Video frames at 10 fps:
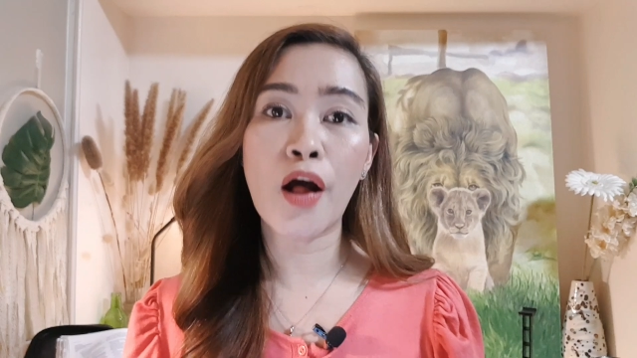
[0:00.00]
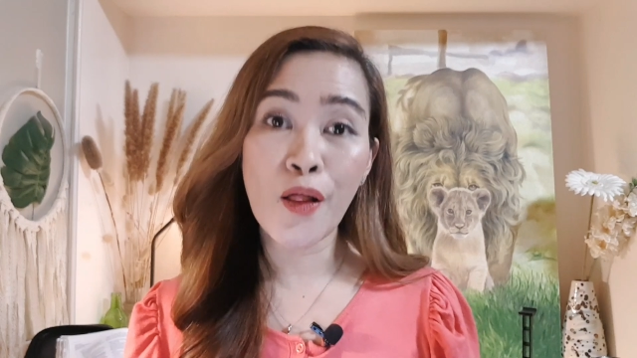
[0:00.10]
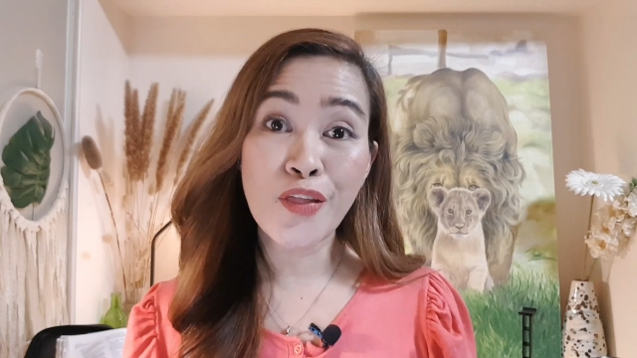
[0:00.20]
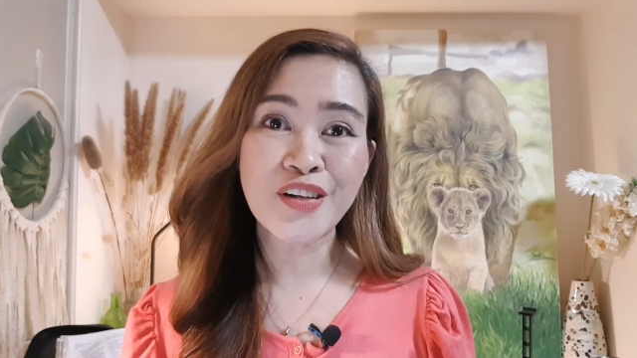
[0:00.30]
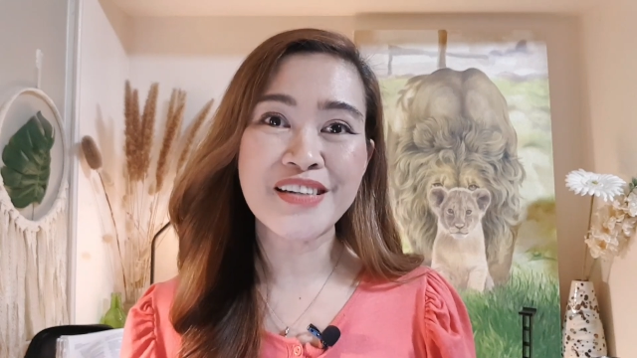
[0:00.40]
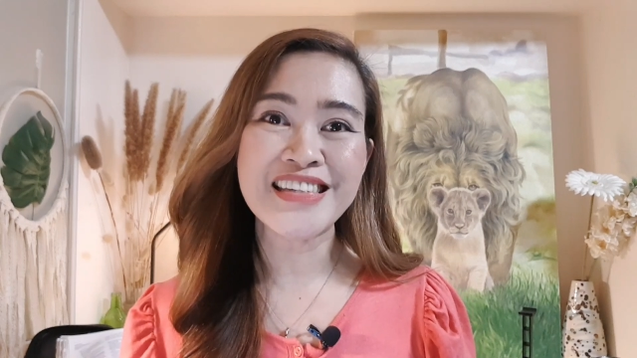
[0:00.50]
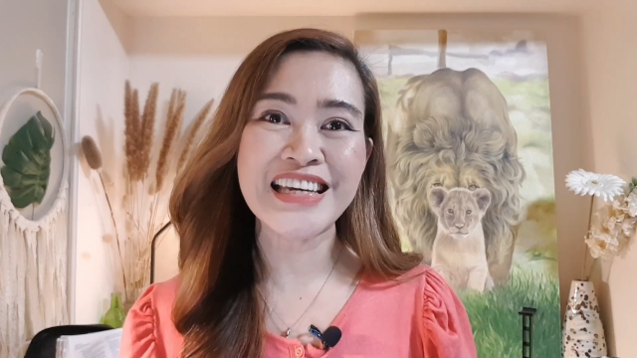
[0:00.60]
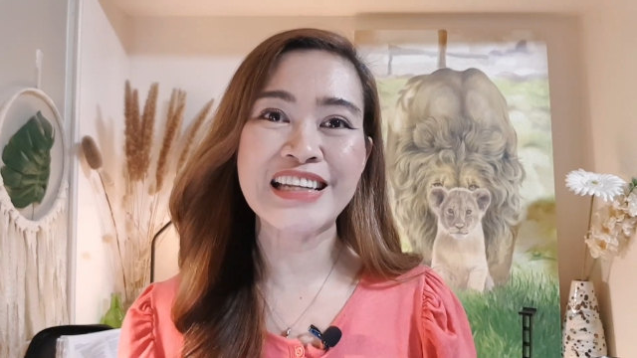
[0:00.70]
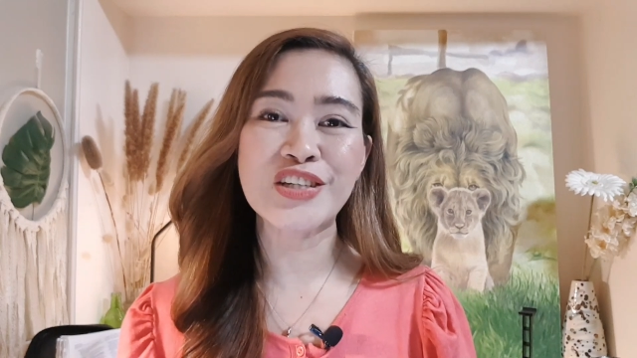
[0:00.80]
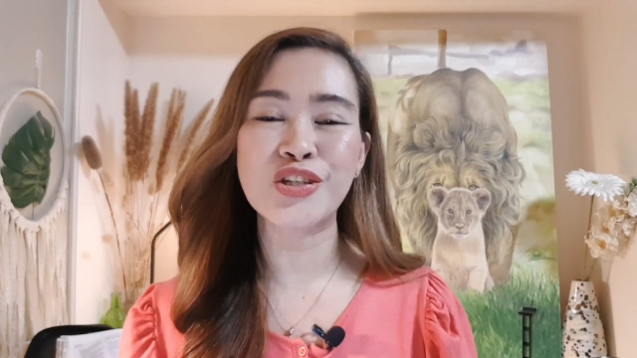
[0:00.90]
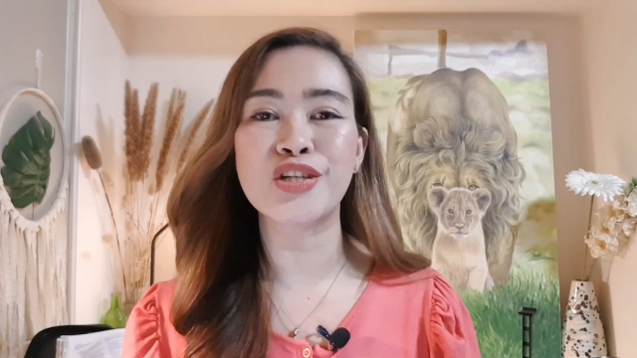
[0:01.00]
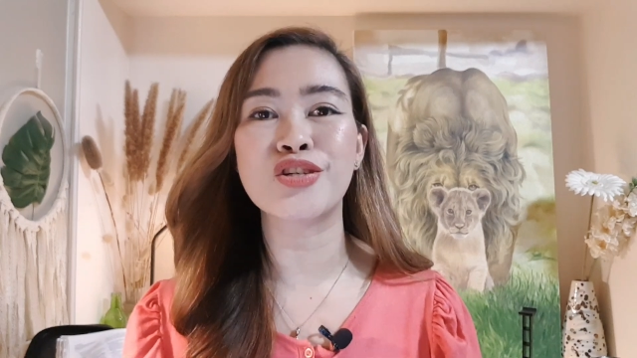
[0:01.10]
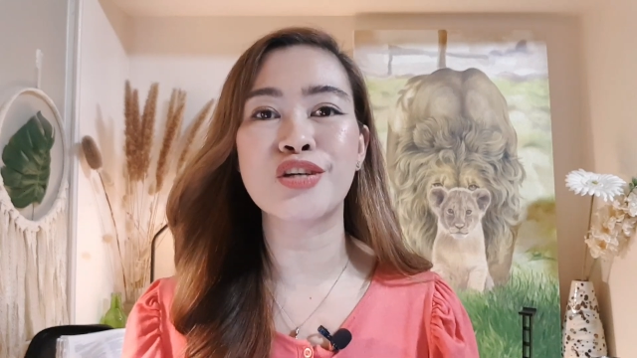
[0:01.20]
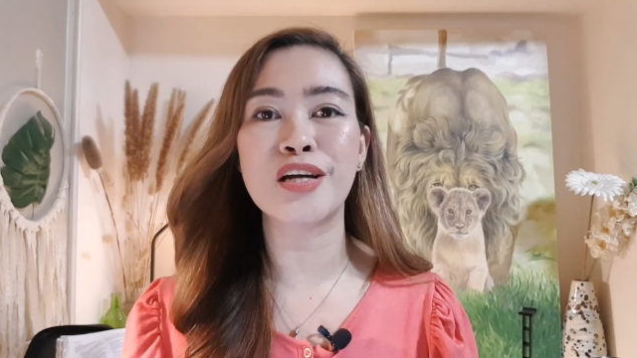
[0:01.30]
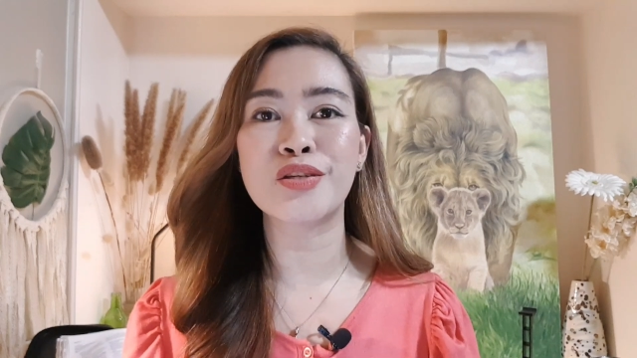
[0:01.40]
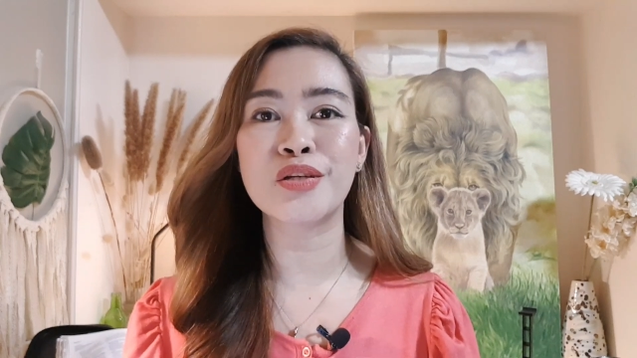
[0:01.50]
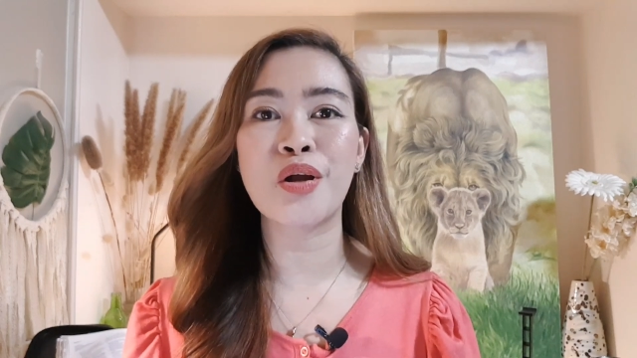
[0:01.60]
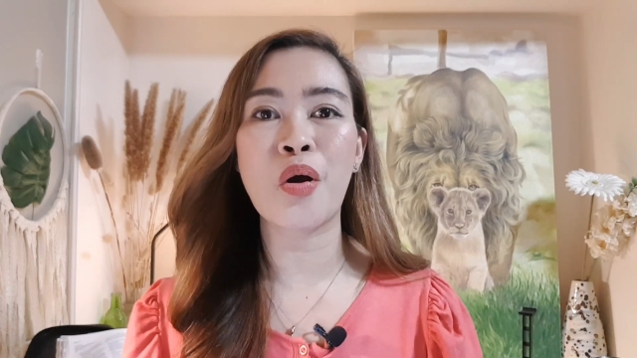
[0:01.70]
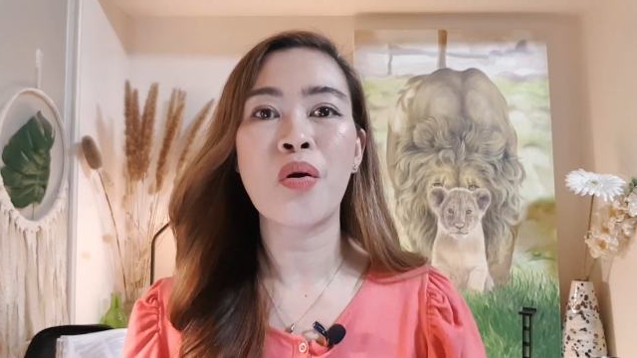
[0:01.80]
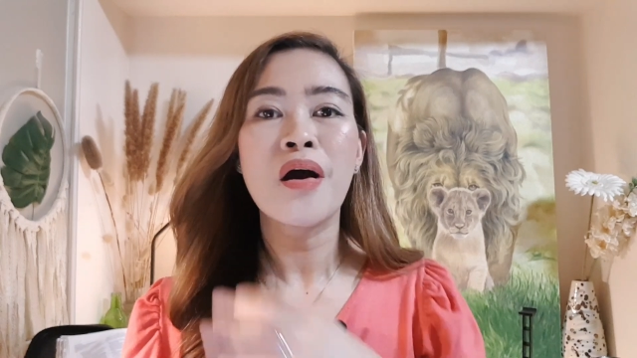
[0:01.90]
others in the church, get to
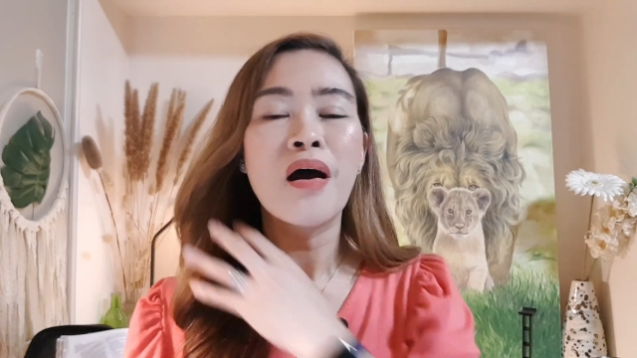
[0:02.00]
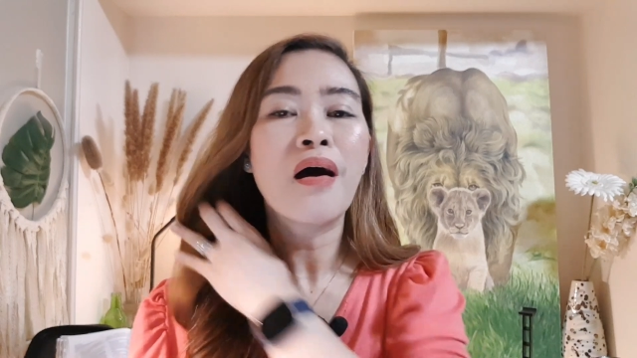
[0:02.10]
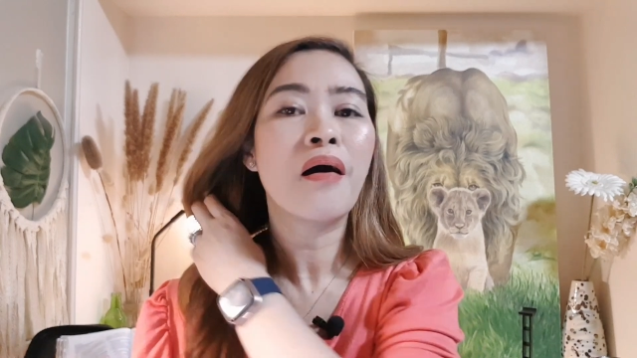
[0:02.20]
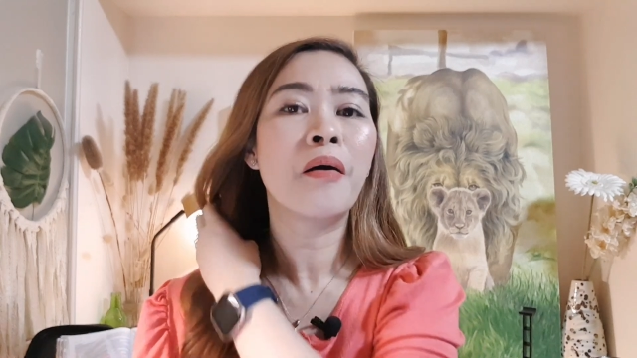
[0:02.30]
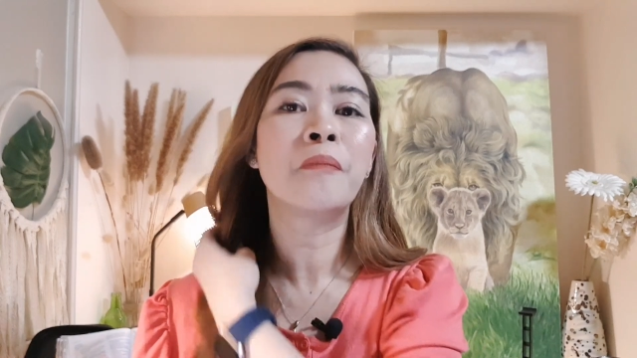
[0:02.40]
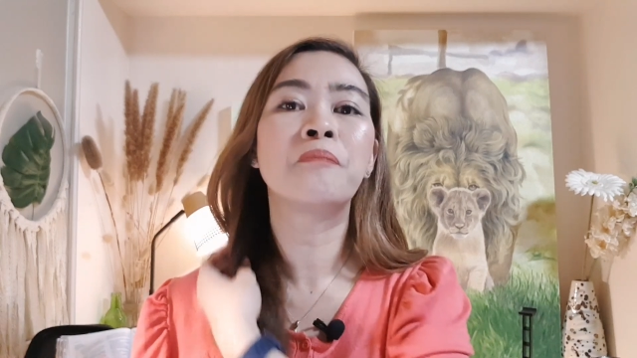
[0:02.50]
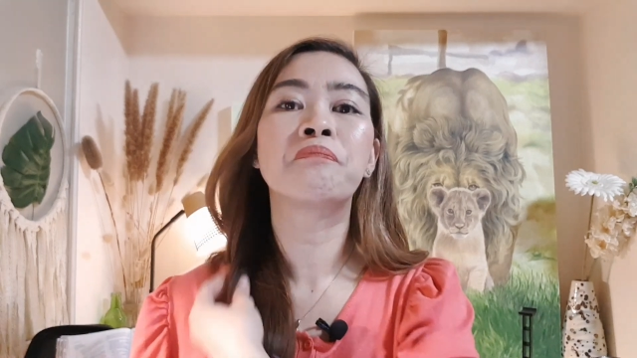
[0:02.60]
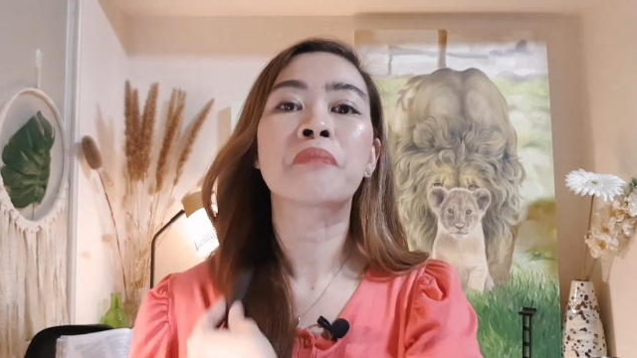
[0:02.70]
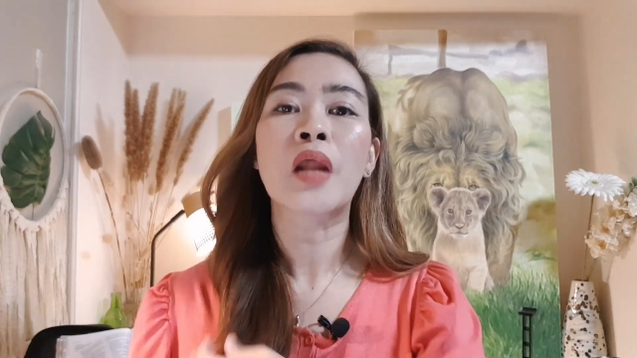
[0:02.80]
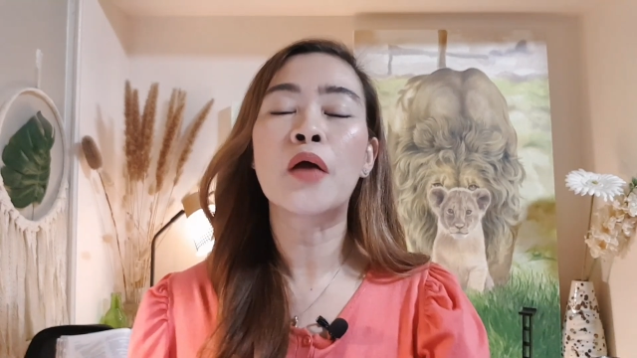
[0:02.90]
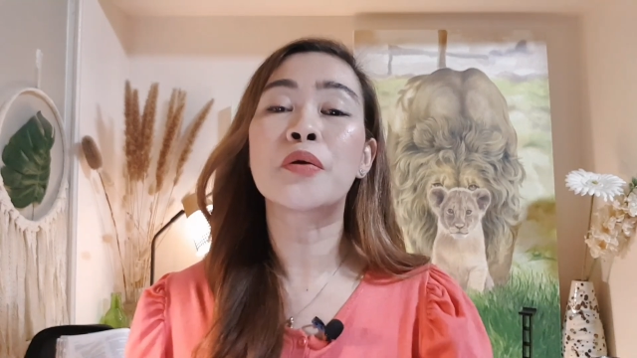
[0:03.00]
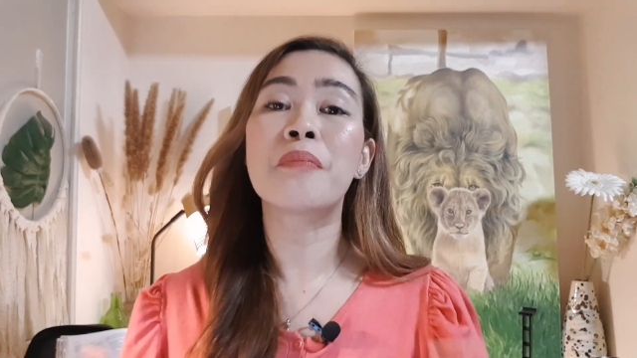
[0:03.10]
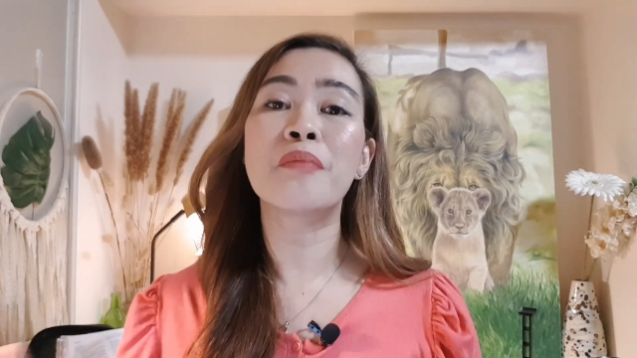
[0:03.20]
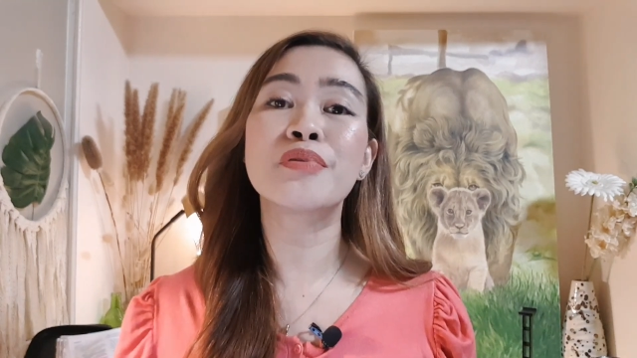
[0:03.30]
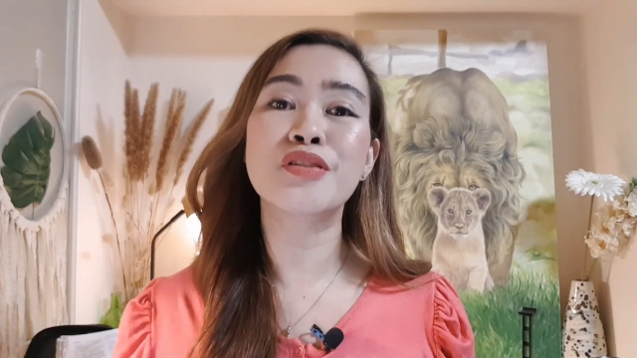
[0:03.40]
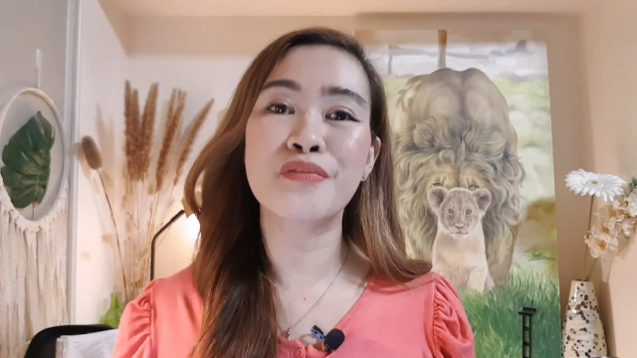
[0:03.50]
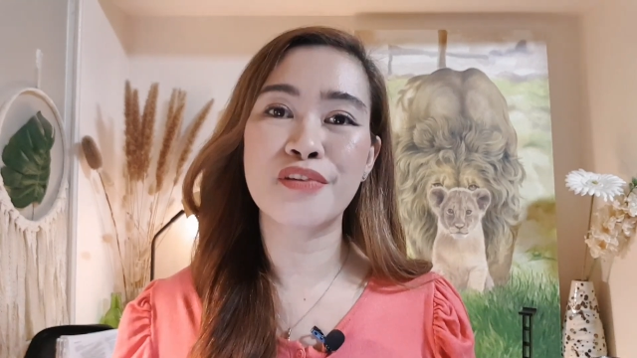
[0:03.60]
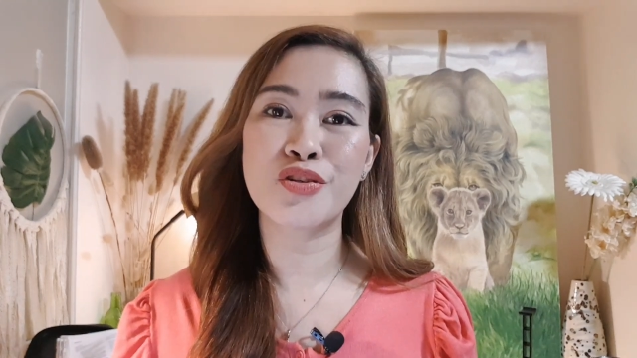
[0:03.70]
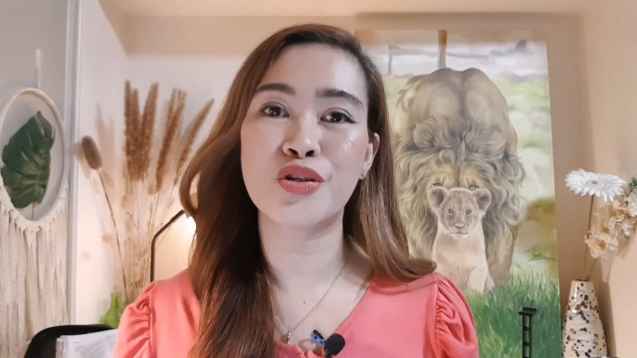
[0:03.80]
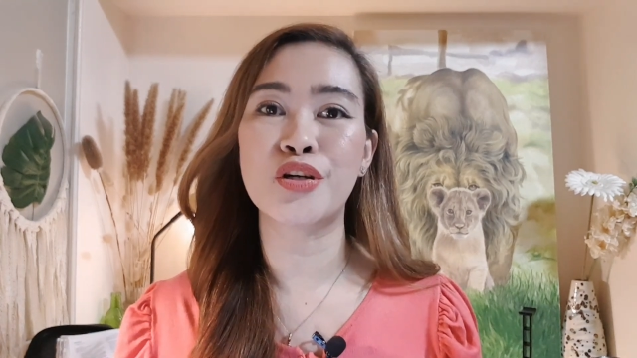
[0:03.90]
know other members of
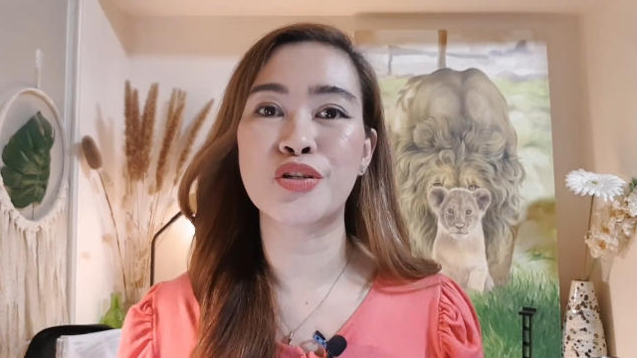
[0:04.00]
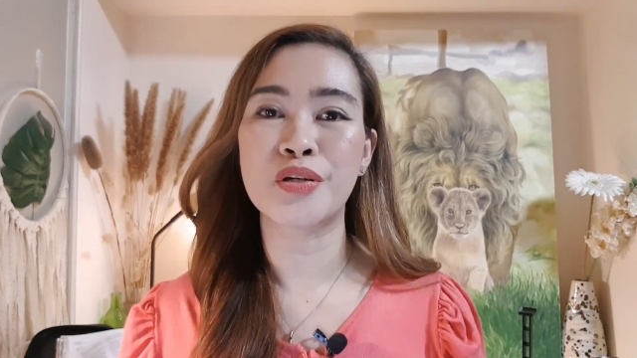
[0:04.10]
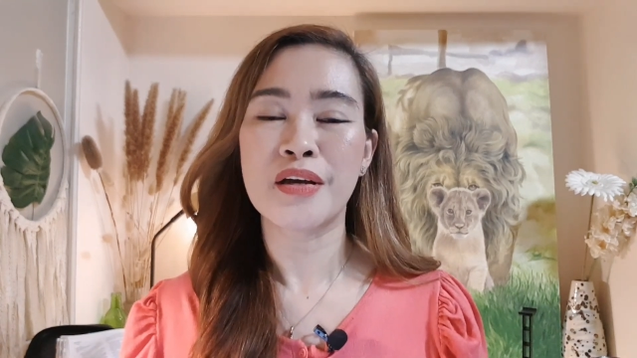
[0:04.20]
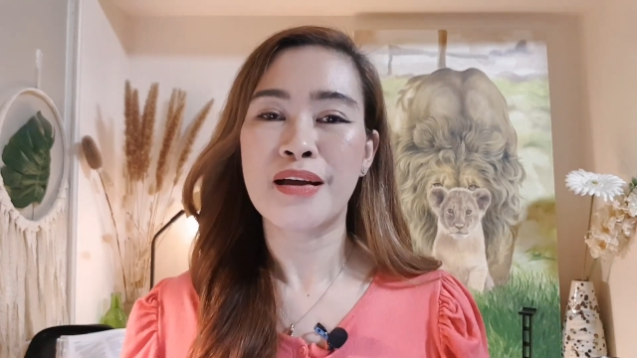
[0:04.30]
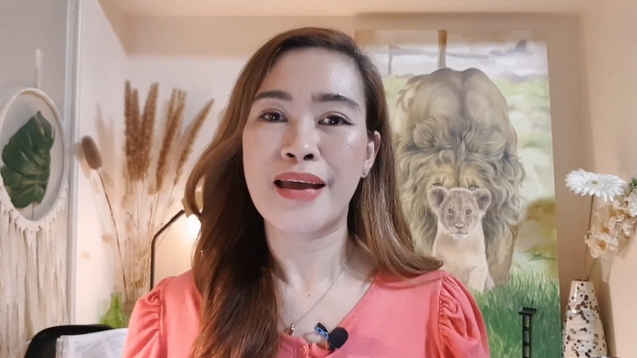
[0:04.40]
the church,